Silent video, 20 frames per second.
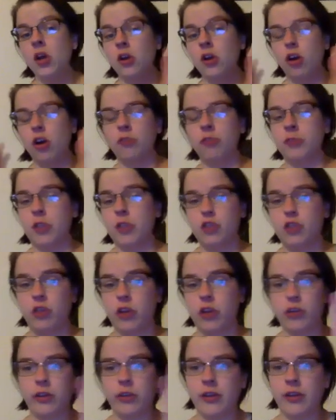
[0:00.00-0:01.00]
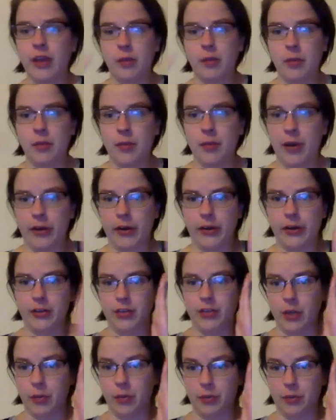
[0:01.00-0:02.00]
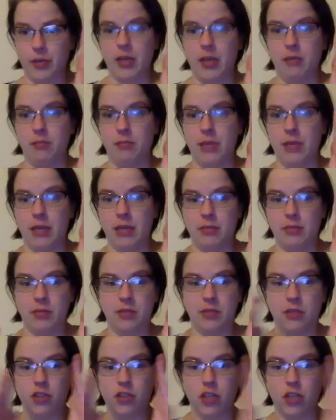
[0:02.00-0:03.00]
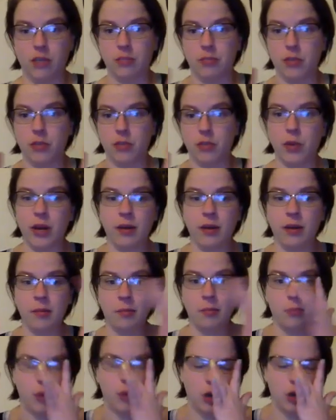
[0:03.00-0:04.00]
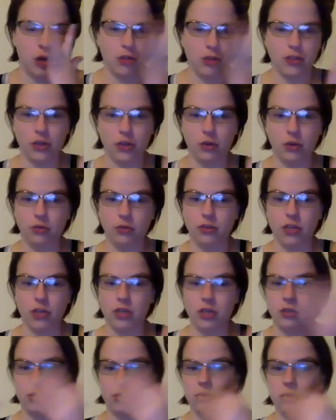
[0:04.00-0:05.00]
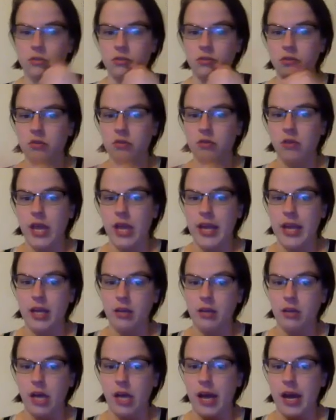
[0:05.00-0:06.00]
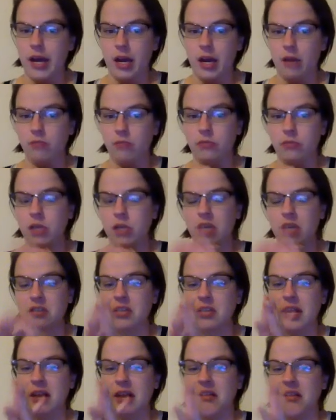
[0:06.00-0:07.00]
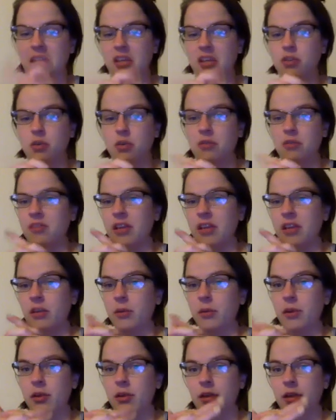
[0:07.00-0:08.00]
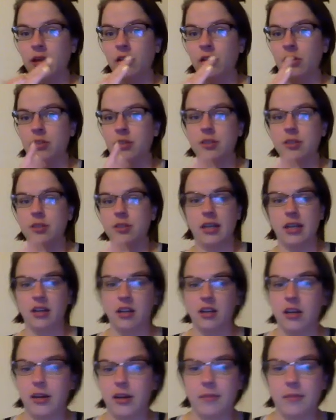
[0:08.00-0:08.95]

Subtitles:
hopefully structurally that'd be better because there would be beams and shit between them, but also just like I aesthetically sort of like the way that looks. And